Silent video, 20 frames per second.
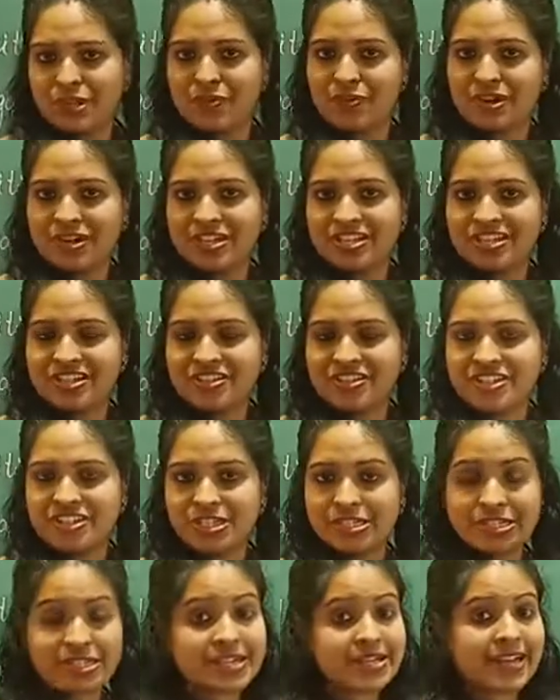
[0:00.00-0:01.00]
Now you understood,
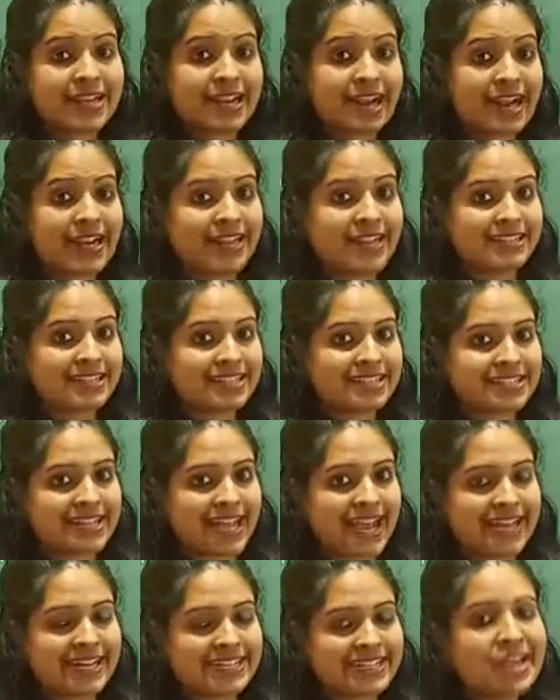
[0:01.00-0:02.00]
children, regarding the
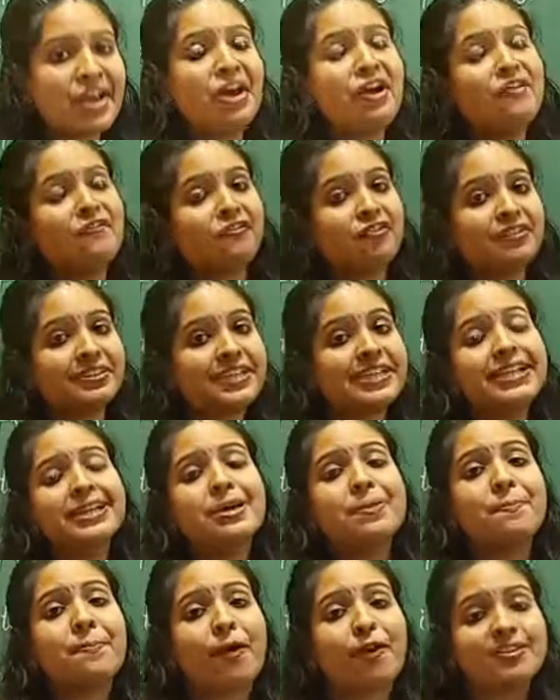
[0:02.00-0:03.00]
signs. For the
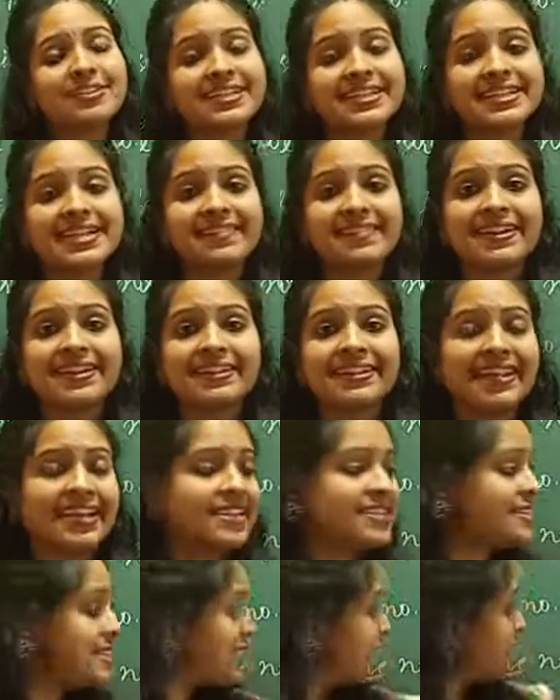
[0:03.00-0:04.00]
positive
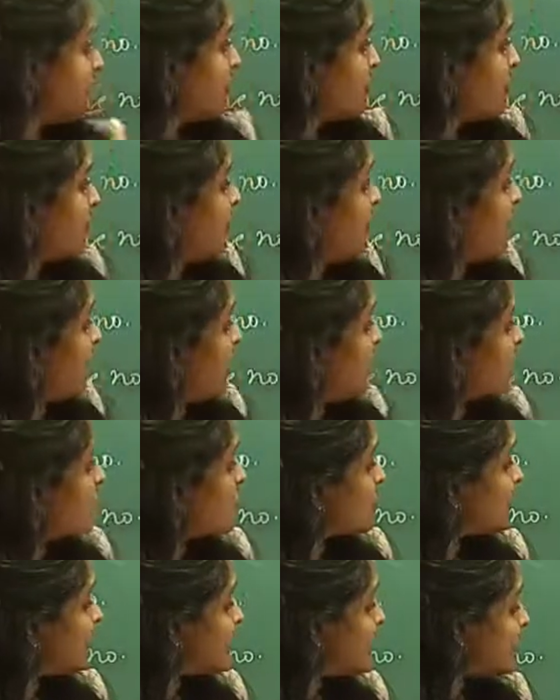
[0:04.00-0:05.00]
integer, we will
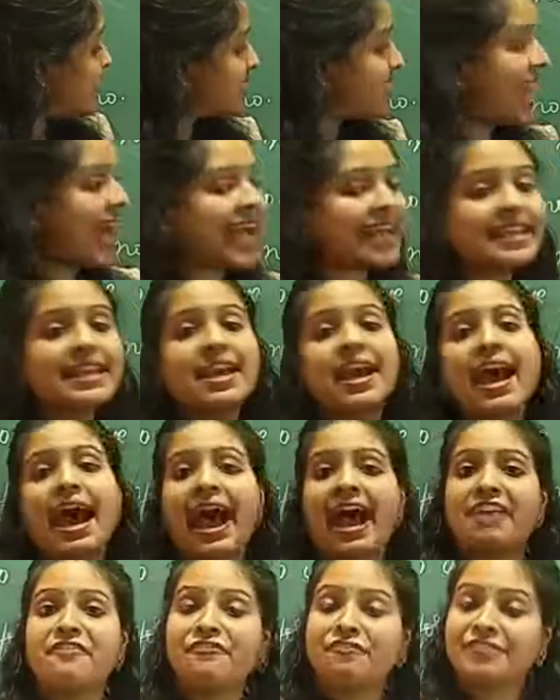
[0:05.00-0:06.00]
use this sign,
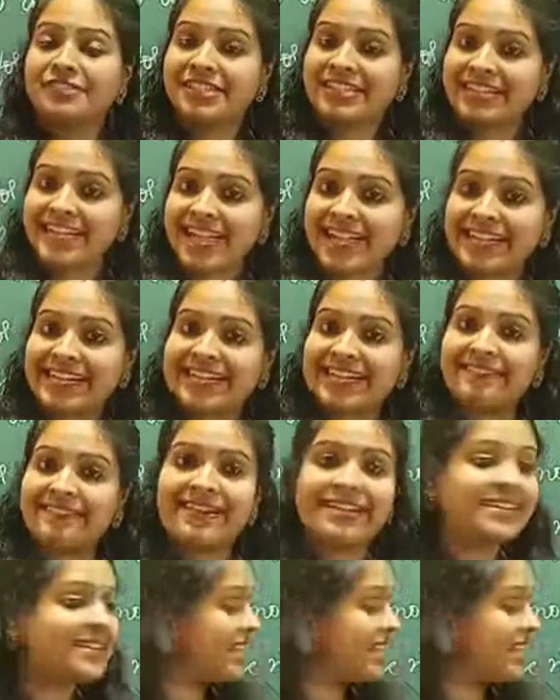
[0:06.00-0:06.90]
and for the negative